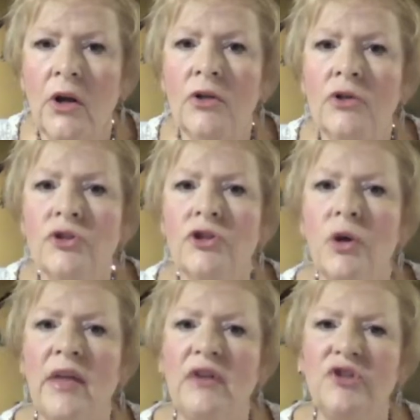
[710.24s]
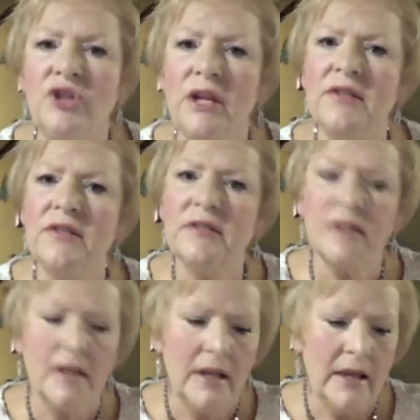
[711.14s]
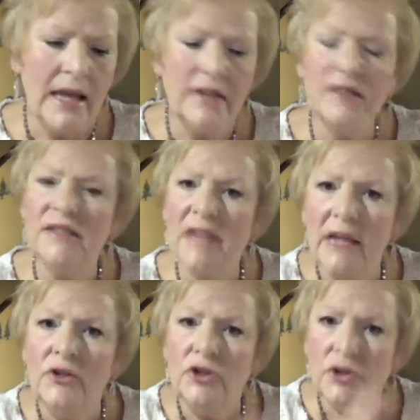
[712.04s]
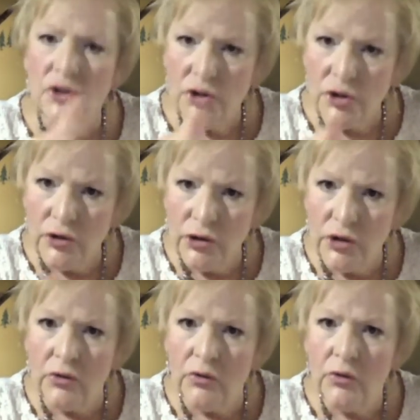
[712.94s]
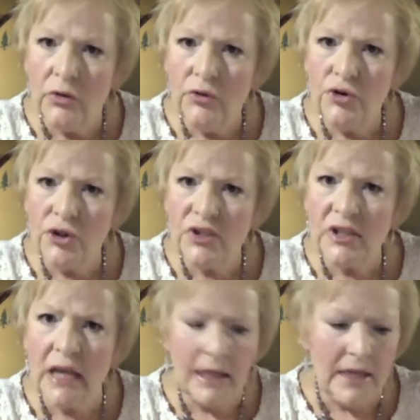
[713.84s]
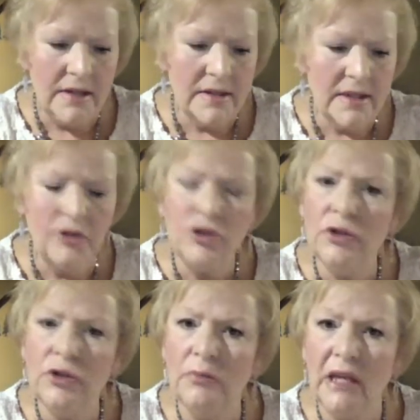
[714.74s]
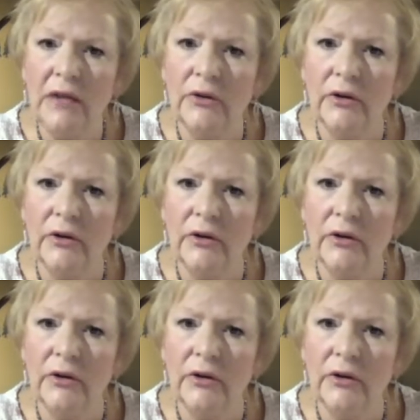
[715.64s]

so that Jesus can say to you, just like he said to Peter,